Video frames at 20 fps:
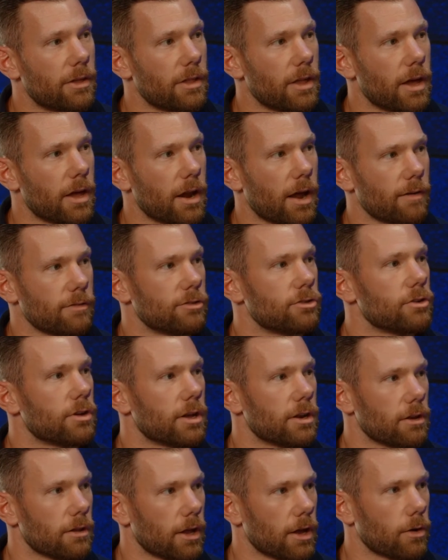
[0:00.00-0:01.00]
And then obviously you
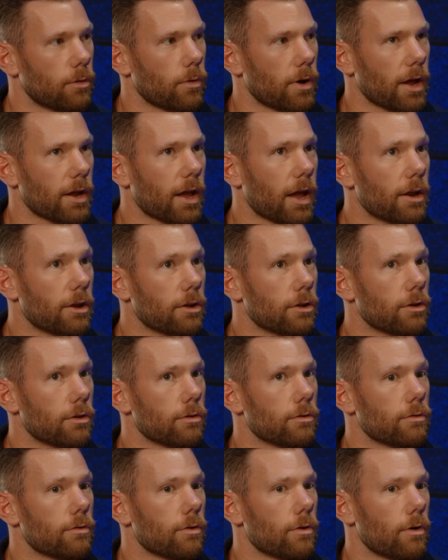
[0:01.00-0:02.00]
get into when I got
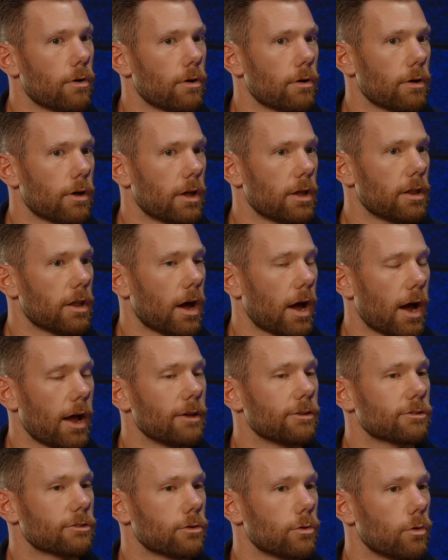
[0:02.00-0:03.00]
into
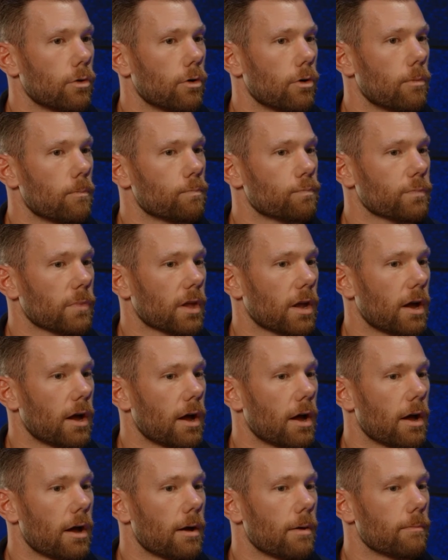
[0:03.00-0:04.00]
high school.
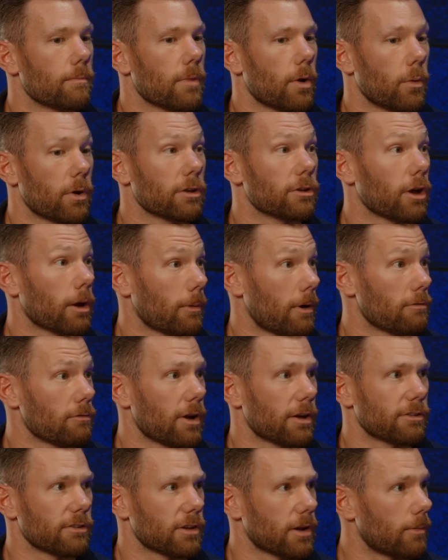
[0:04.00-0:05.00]
We could talk about
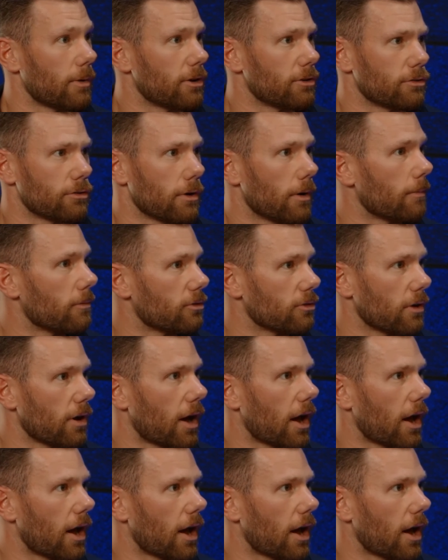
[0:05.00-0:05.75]
wrestling a bunch too. I'm sure.